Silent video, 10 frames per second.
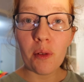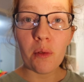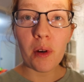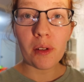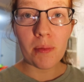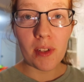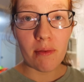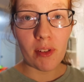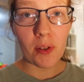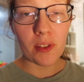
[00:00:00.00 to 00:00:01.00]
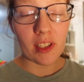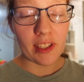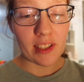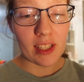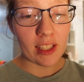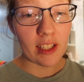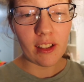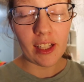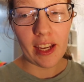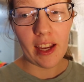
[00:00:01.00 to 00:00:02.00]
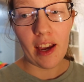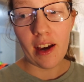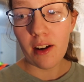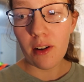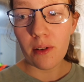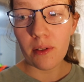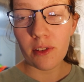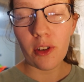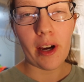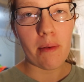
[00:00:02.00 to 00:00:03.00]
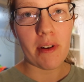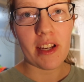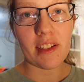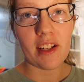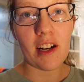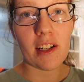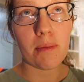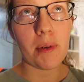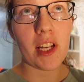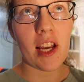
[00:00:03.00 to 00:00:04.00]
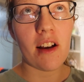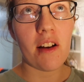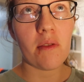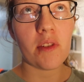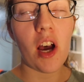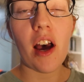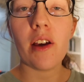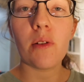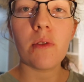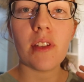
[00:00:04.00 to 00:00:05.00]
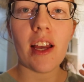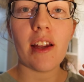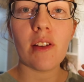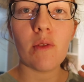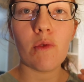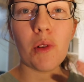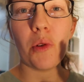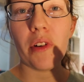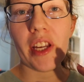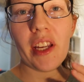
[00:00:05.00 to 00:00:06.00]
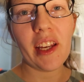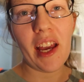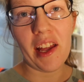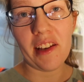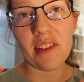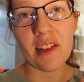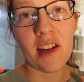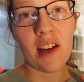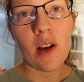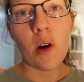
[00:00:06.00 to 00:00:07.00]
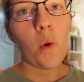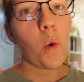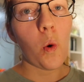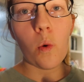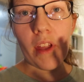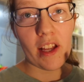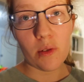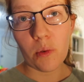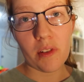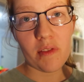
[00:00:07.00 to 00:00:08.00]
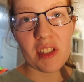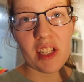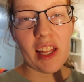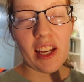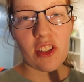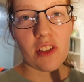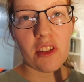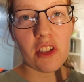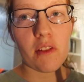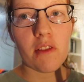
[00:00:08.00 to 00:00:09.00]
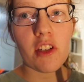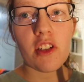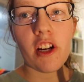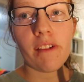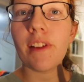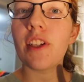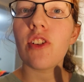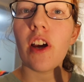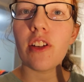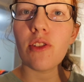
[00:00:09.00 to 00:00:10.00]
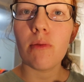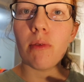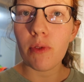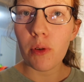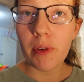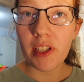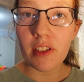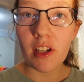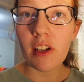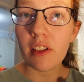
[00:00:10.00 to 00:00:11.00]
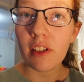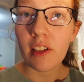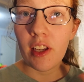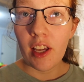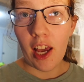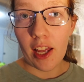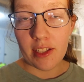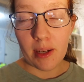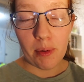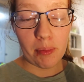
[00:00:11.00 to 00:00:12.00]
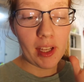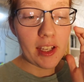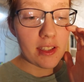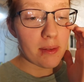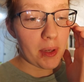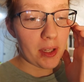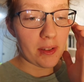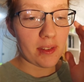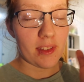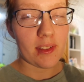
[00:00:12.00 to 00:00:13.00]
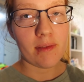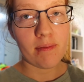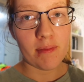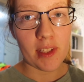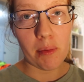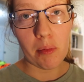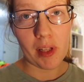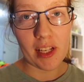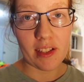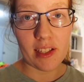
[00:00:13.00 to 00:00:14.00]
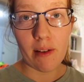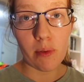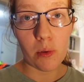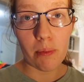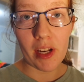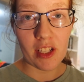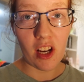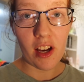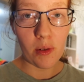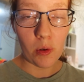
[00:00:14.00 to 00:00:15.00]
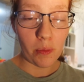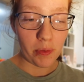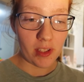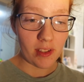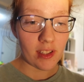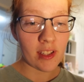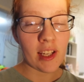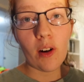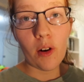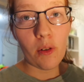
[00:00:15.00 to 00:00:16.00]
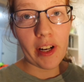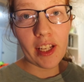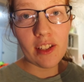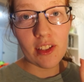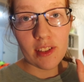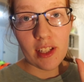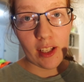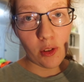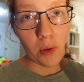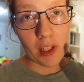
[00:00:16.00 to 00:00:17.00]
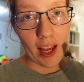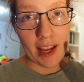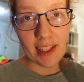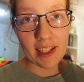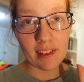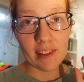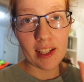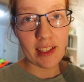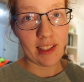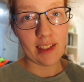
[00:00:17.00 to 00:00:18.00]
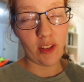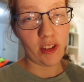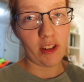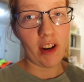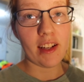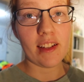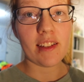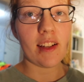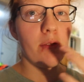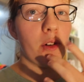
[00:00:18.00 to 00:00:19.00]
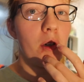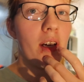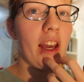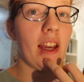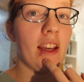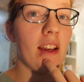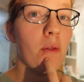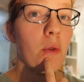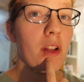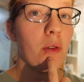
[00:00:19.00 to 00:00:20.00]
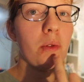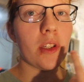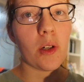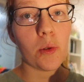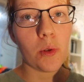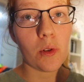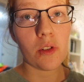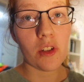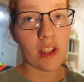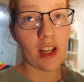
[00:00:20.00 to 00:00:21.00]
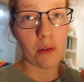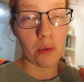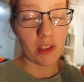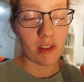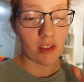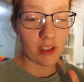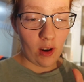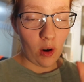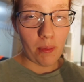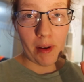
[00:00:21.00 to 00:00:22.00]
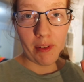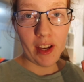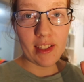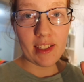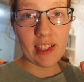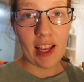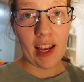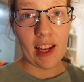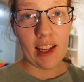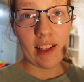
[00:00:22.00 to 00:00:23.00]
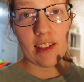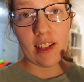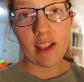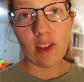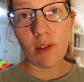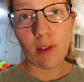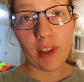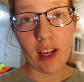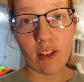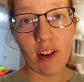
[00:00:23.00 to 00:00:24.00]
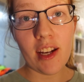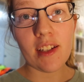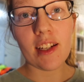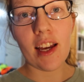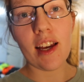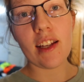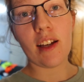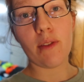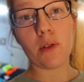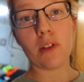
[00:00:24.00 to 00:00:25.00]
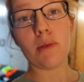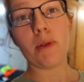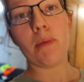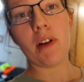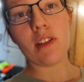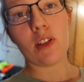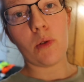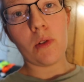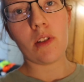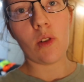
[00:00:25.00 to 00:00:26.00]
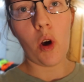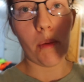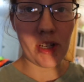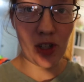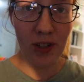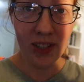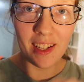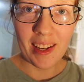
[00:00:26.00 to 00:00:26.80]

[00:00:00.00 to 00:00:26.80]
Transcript: welcome to the vlog that is literally not our pre-start, but our tiles and flooring and all that sort of selection stuff that you generally try to do before pre-start at a separate place, because separate places have all the better tile options. Already, just ignore the lighting, it's not the greatest. I've got what I thought was a cold sore, turned out it wasn't, on my face, and I don't look that great, and I've also spilt pasta sauce on my shirt.